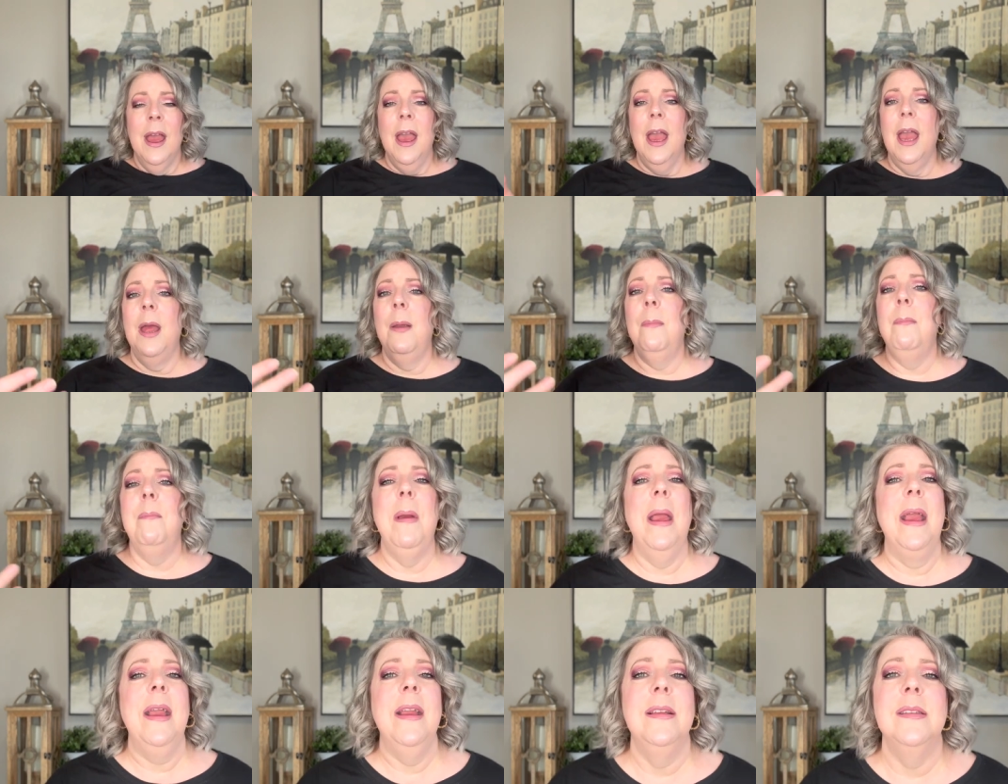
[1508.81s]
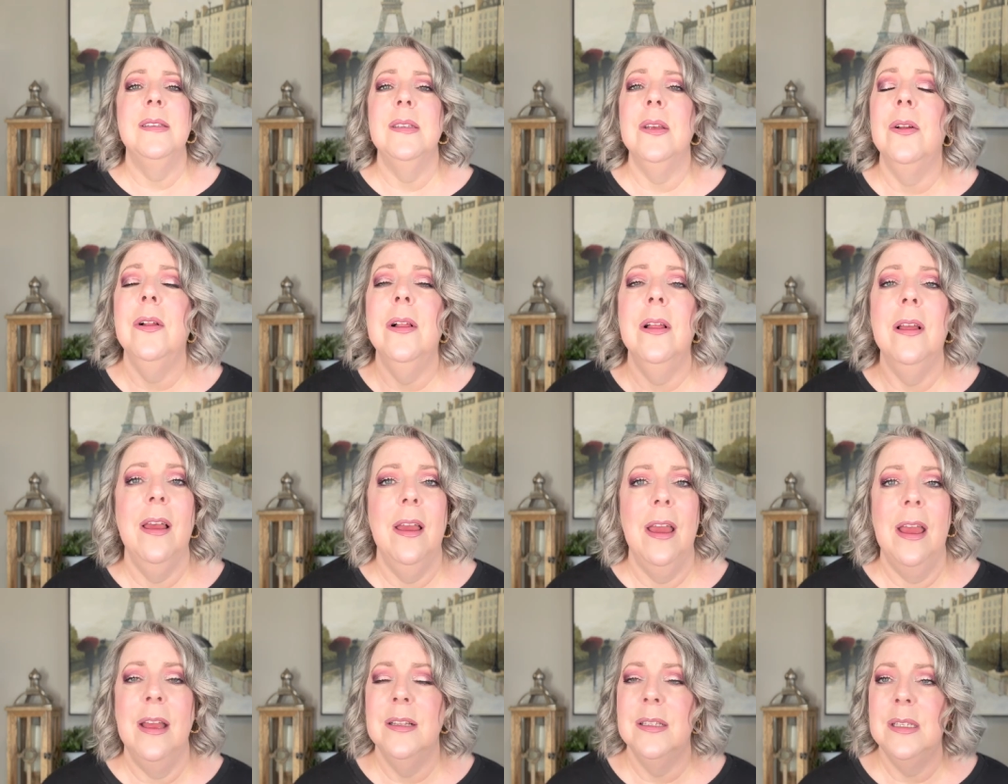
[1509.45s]
and
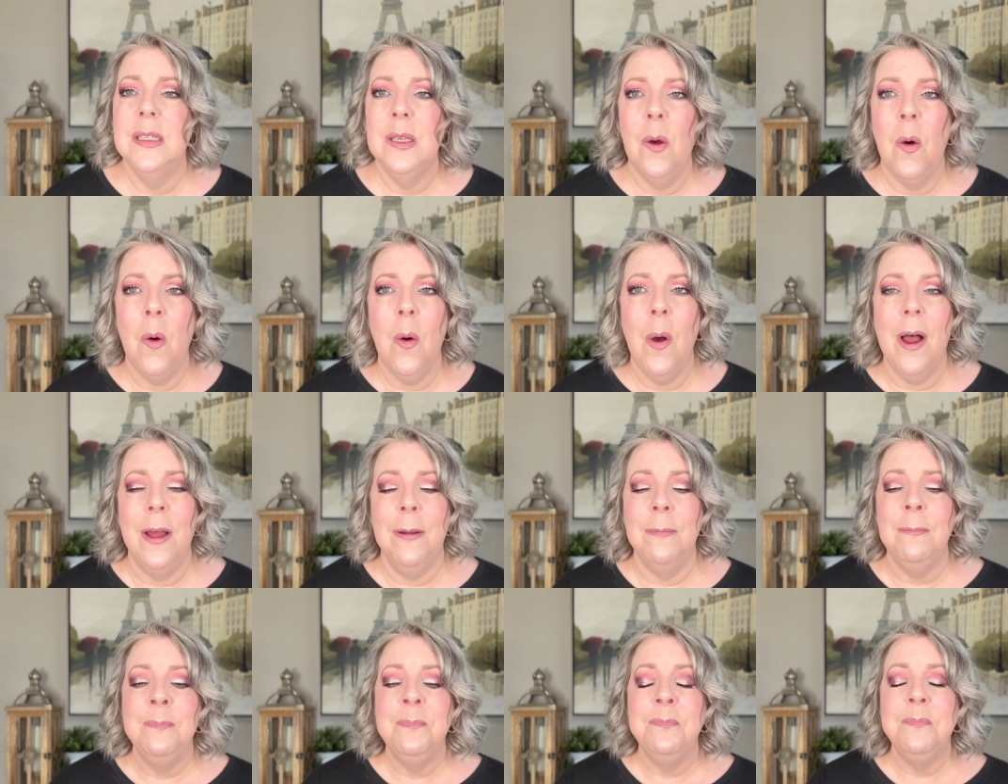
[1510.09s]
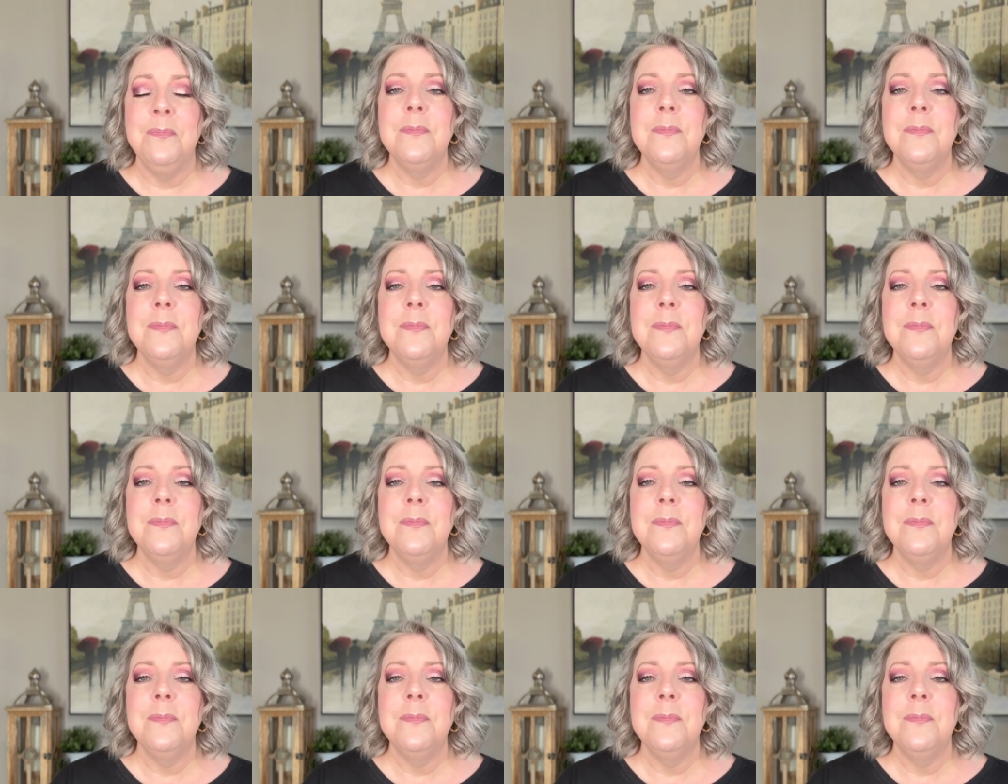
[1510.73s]
basil and so on.